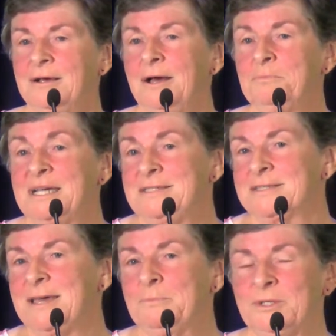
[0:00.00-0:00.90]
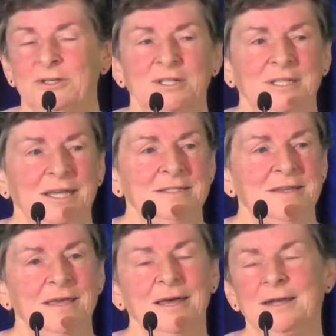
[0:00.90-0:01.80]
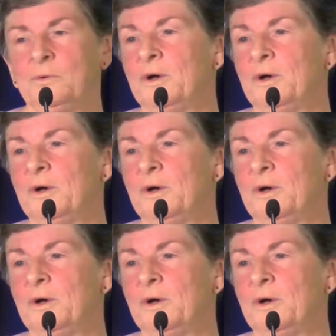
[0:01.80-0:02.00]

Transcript: On my skeptical days, I kind of